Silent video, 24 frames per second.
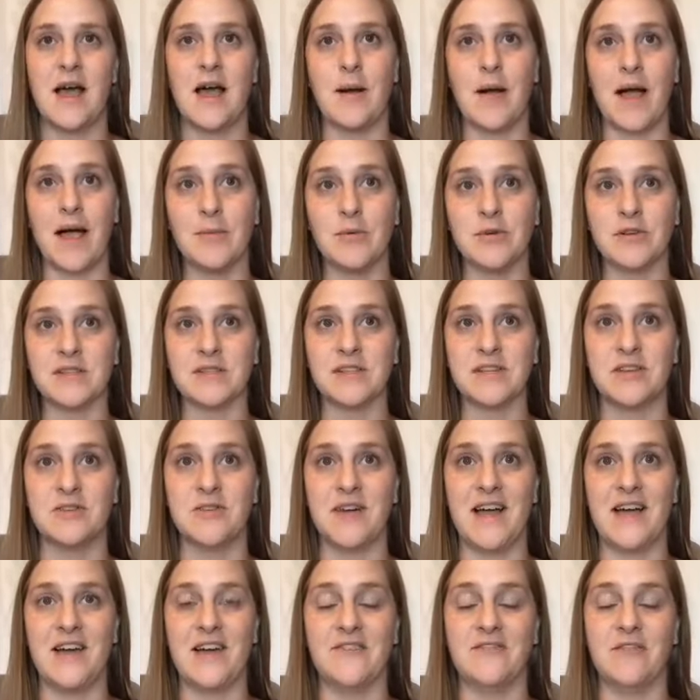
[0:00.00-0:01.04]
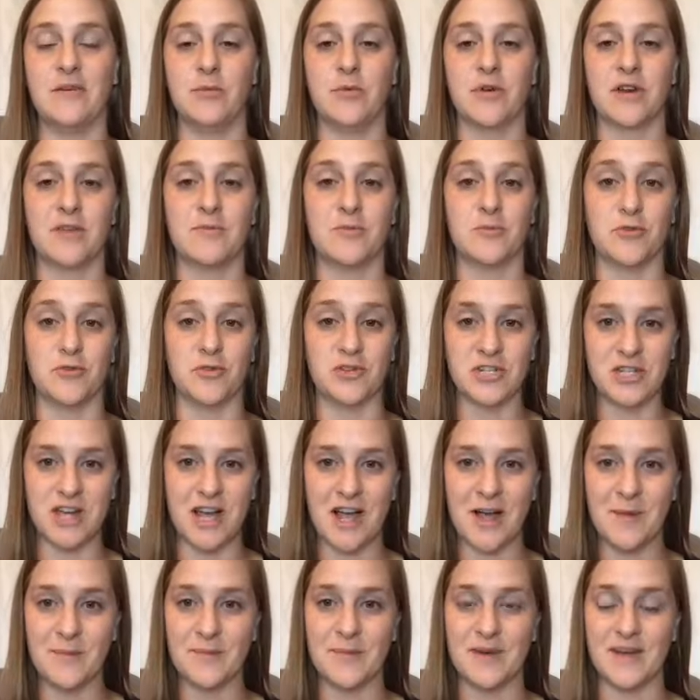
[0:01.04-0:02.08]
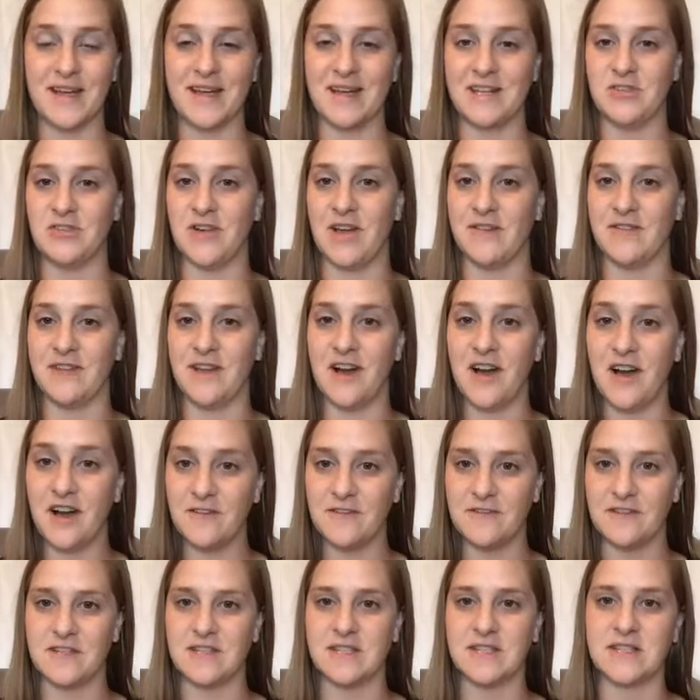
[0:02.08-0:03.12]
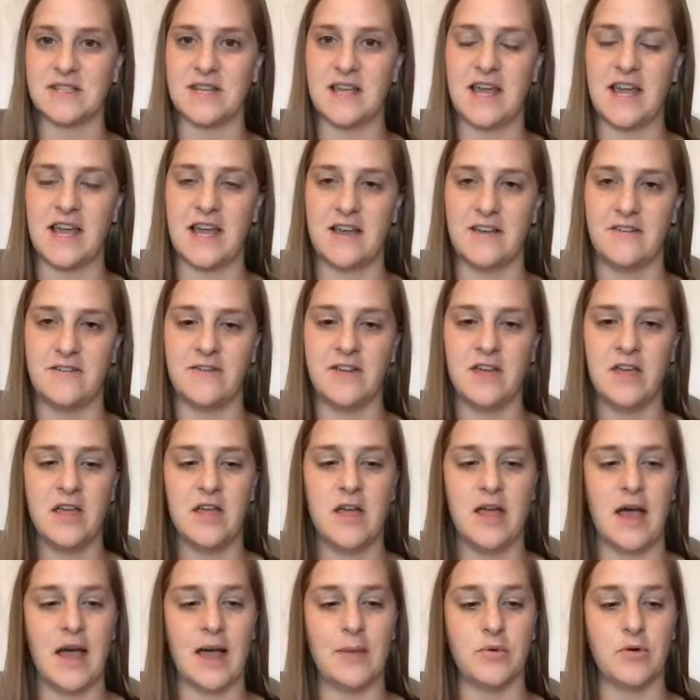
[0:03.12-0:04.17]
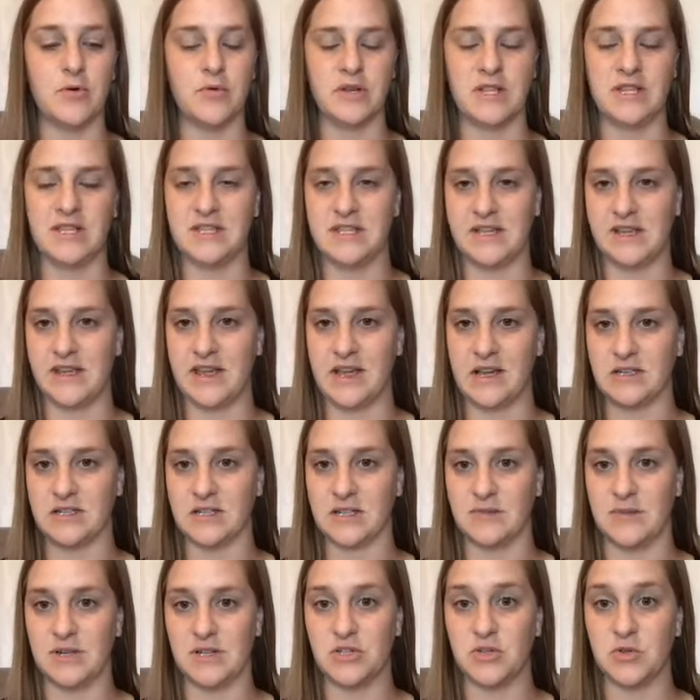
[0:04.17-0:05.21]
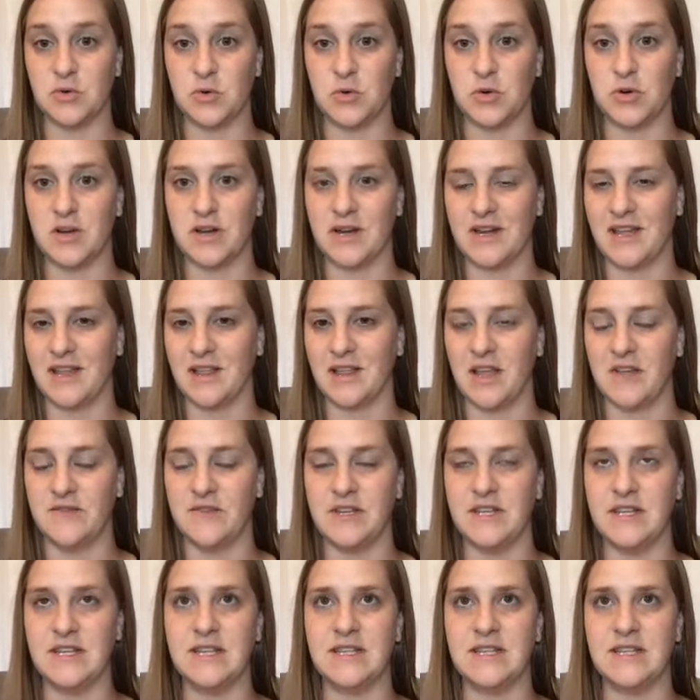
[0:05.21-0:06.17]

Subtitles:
I personally don't have a brick and mortar shop, but I do have an office, and I put one of these decals on my door and I love it.